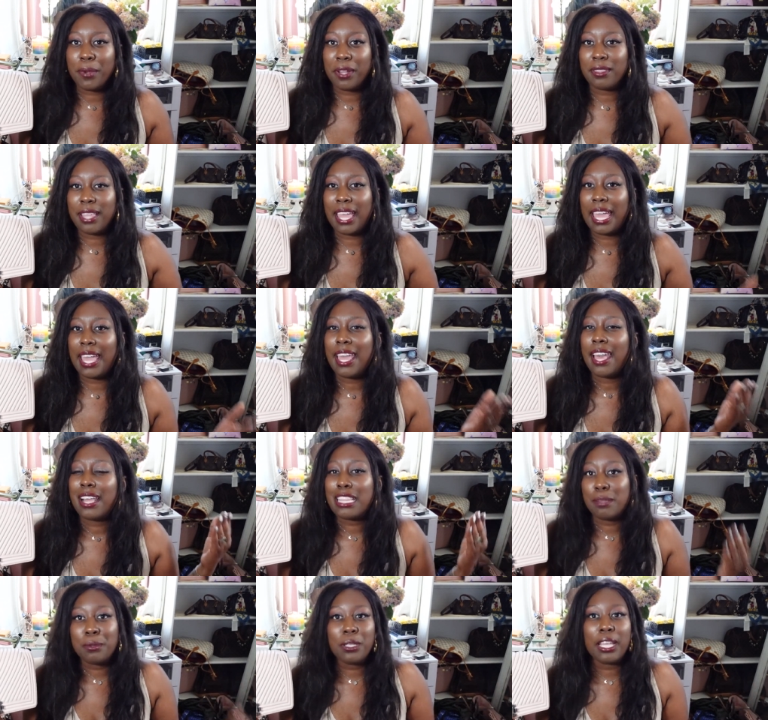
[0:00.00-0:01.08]
birthday,
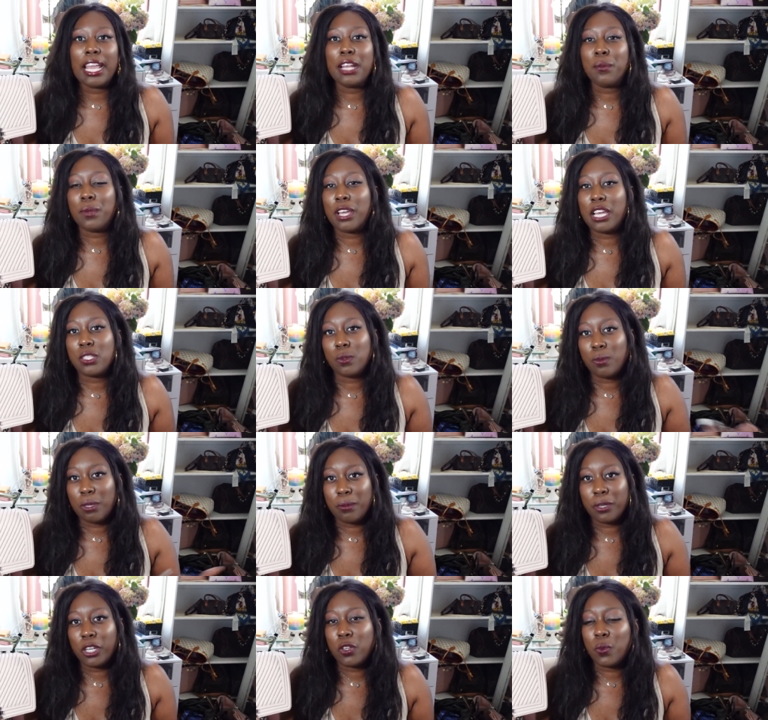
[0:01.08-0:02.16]
the plan was we
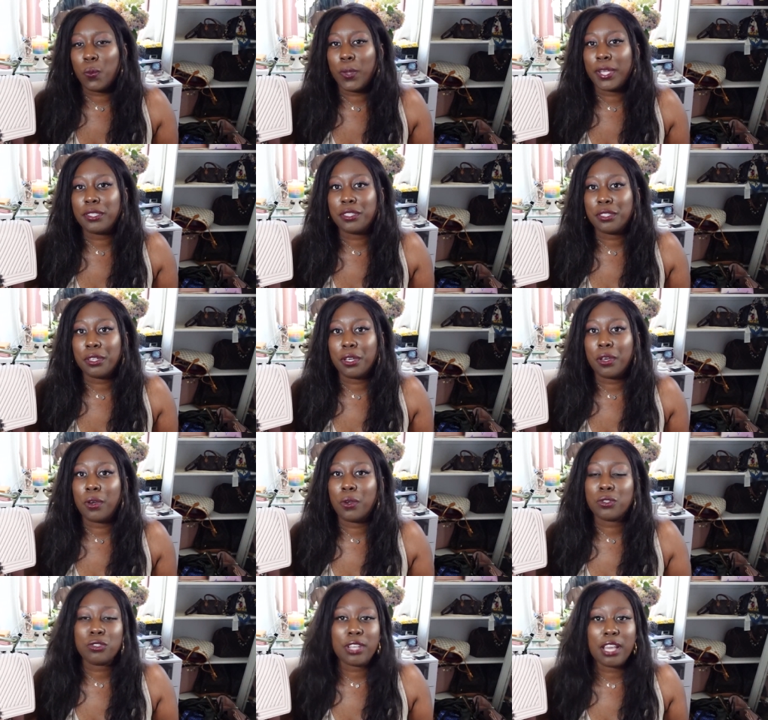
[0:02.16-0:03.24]
were going to
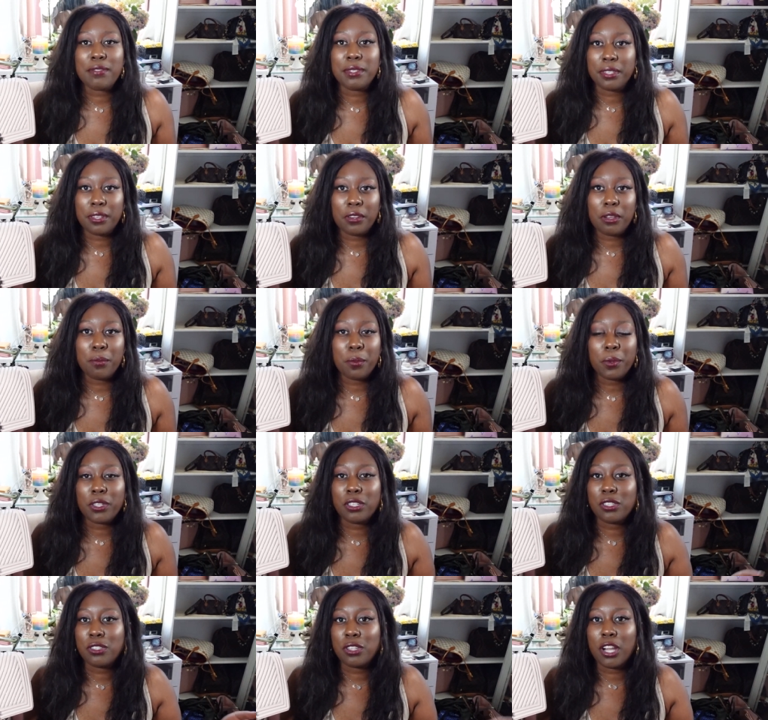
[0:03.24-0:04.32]
go travel Europe. We were
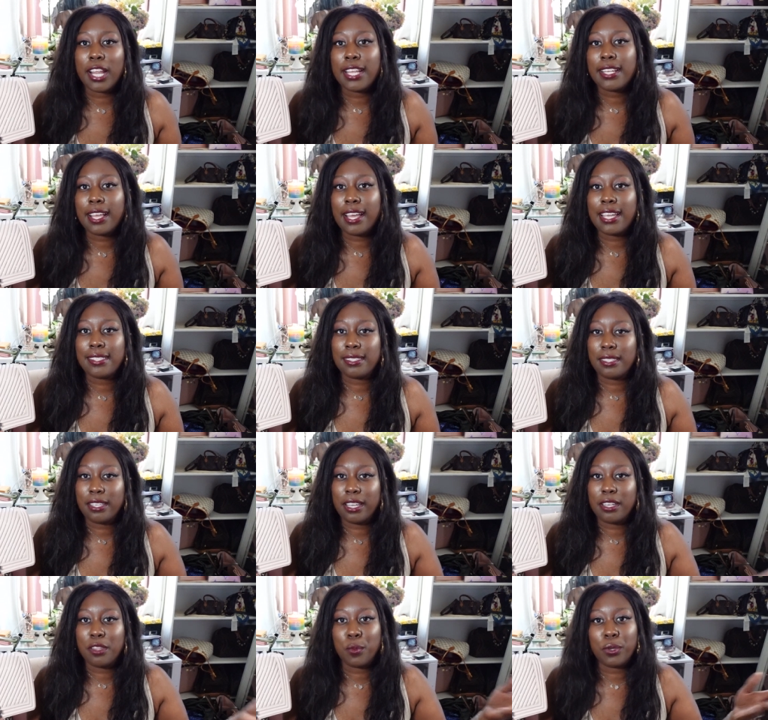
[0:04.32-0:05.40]
going to start
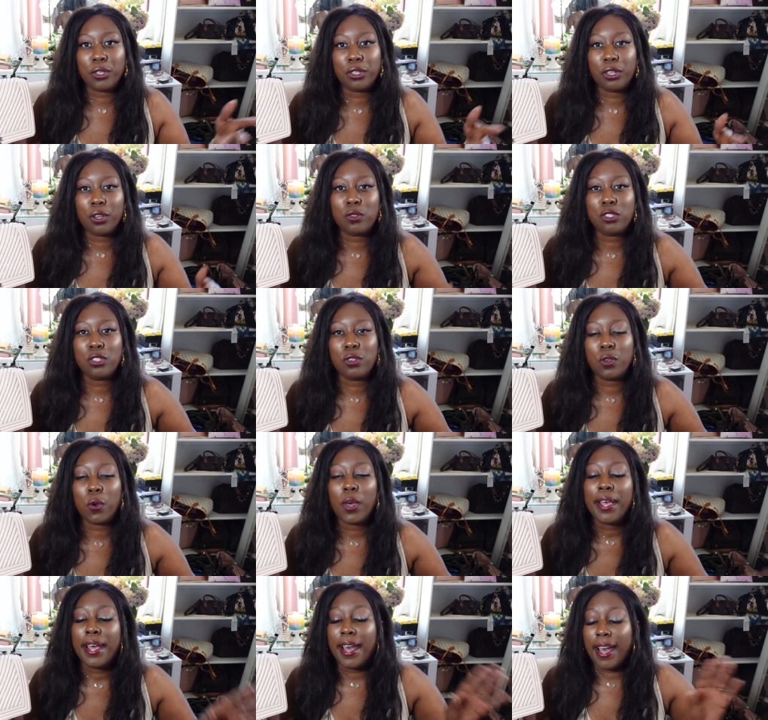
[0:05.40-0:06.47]
Iceland, we were going to go to
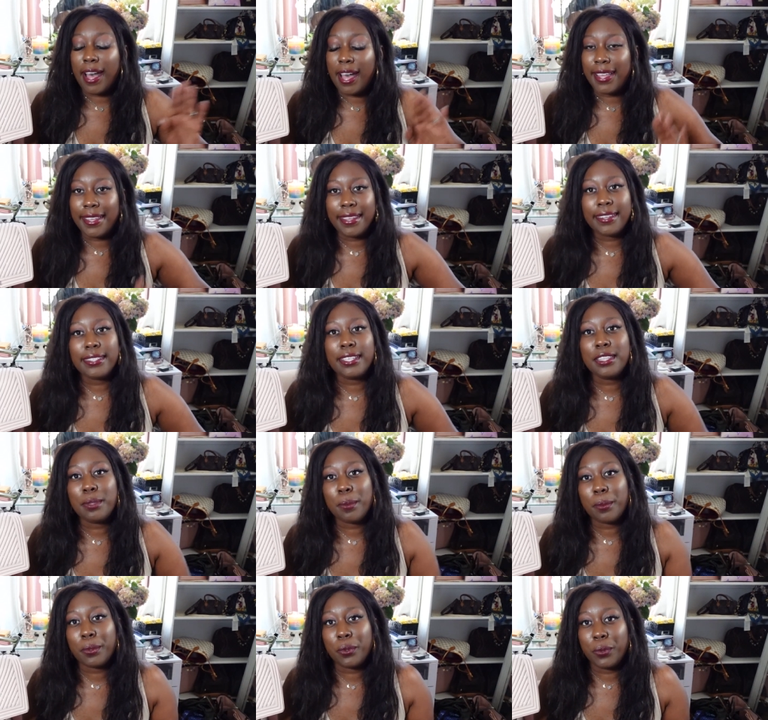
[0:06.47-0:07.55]
England,
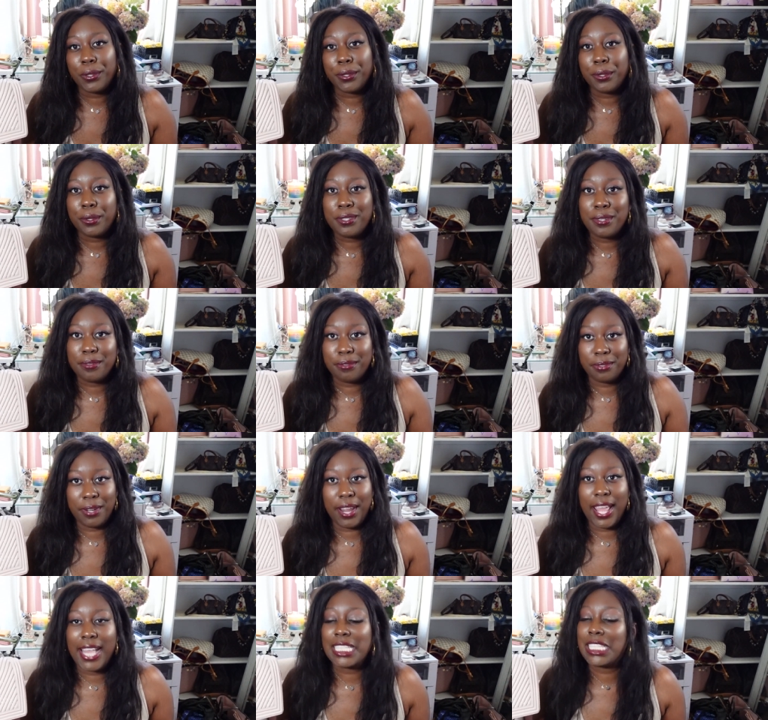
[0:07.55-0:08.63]
and we were going to go to
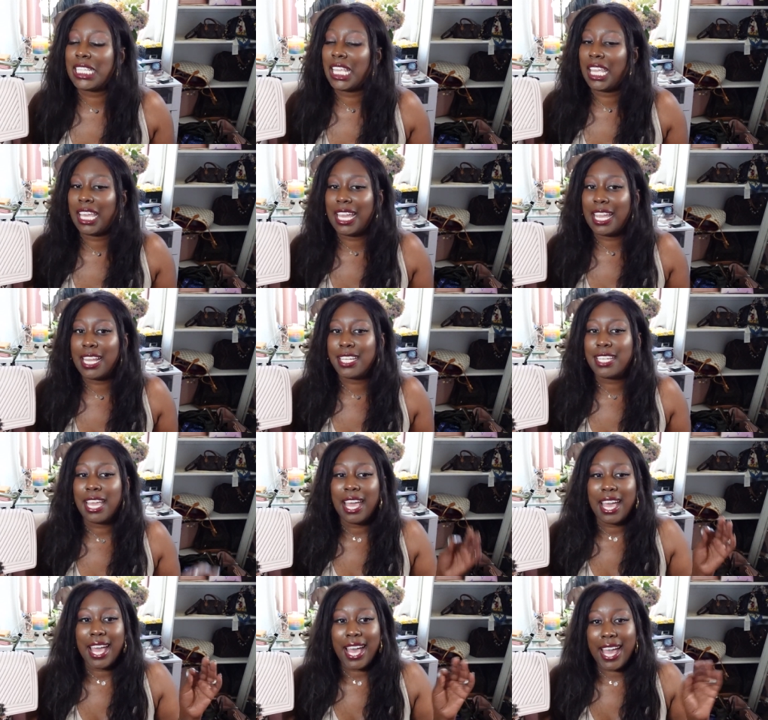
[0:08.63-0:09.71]
France. And
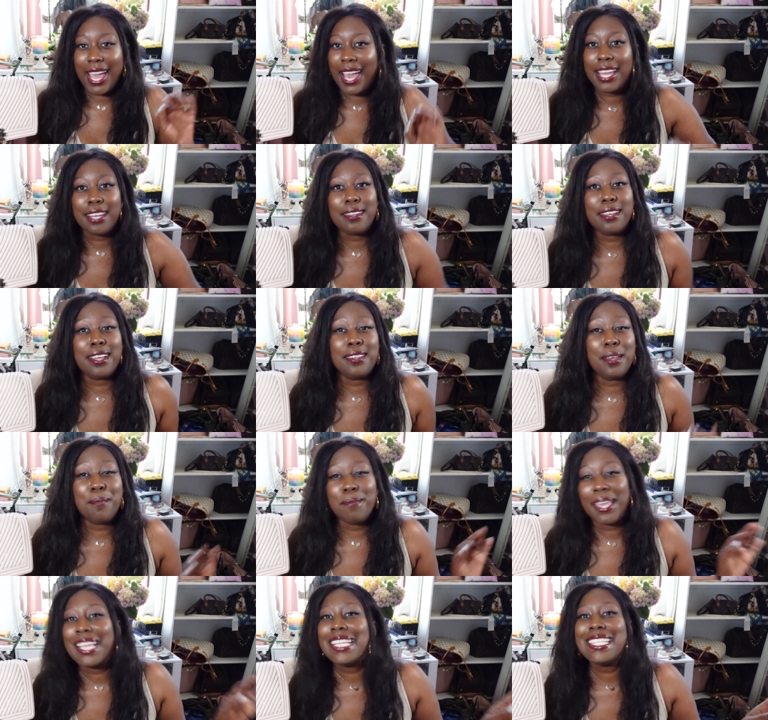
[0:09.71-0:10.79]
I had an
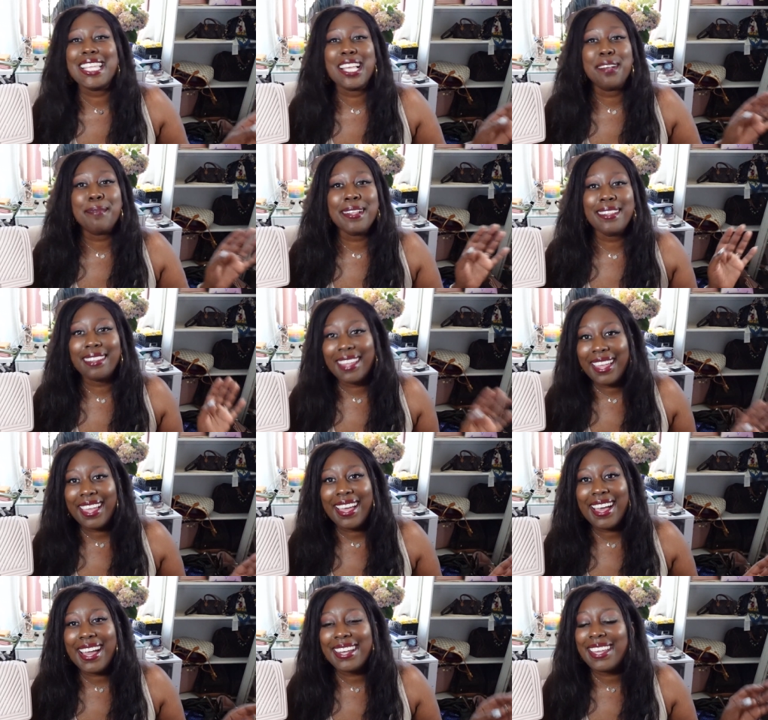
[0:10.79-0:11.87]
amazing
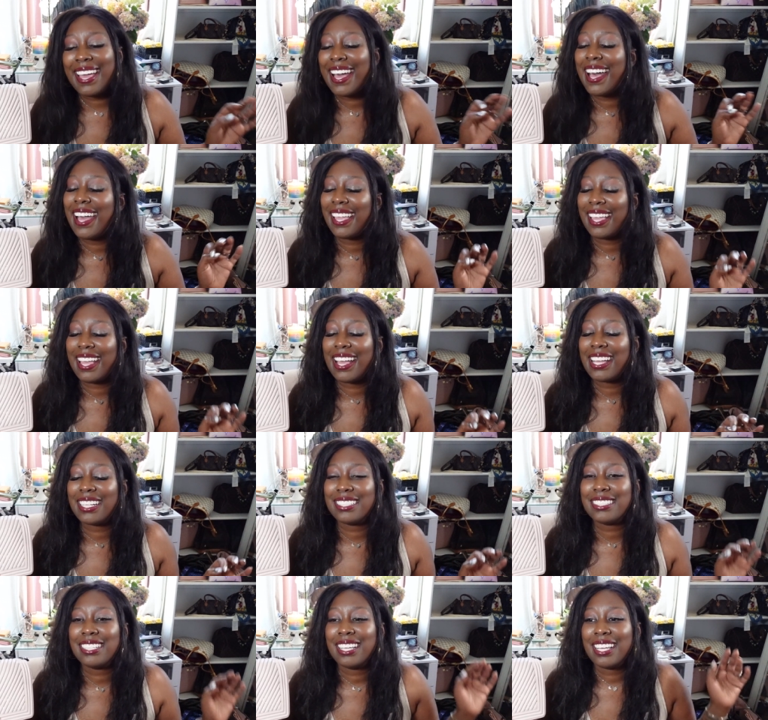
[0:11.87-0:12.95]
plan.
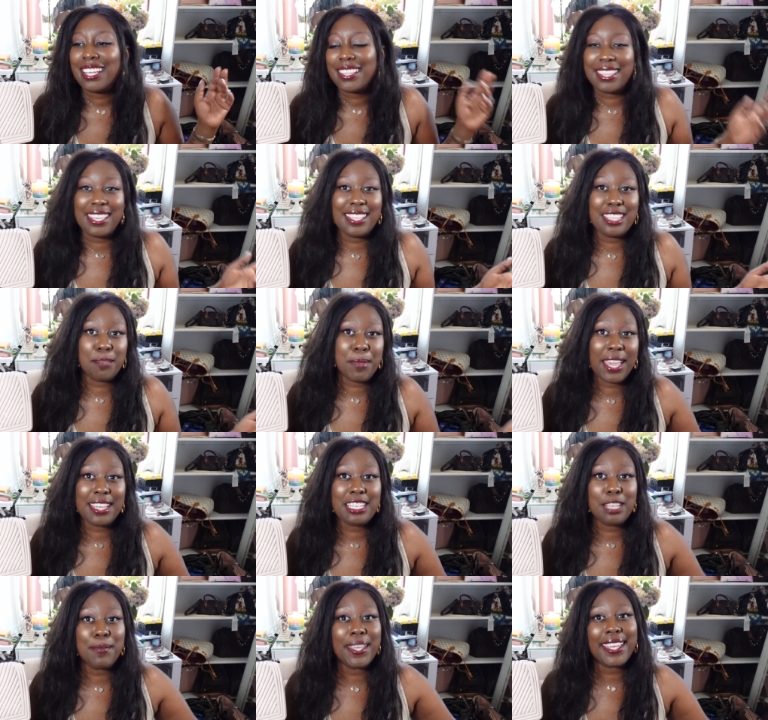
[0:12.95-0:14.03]
And then the
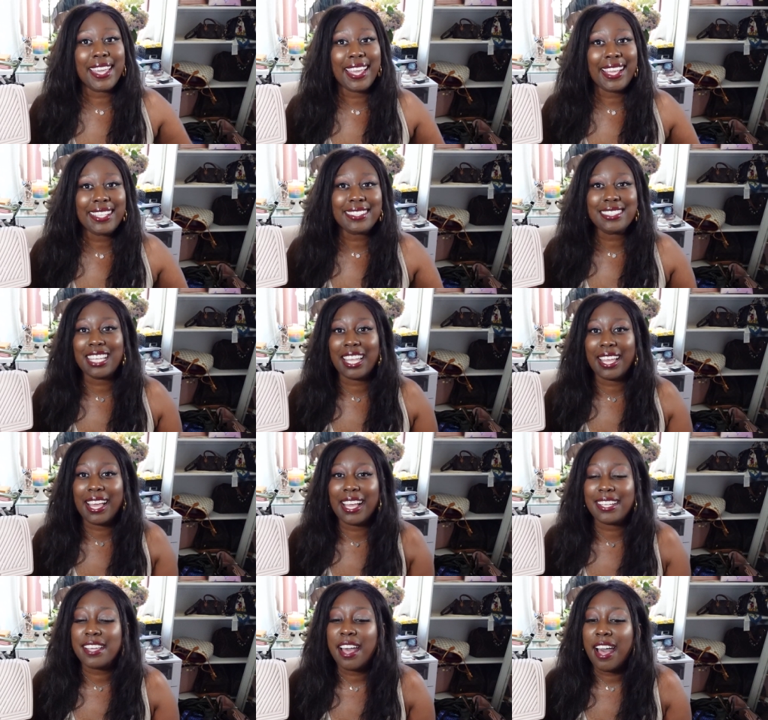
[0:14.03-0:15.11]
pandemic hit, and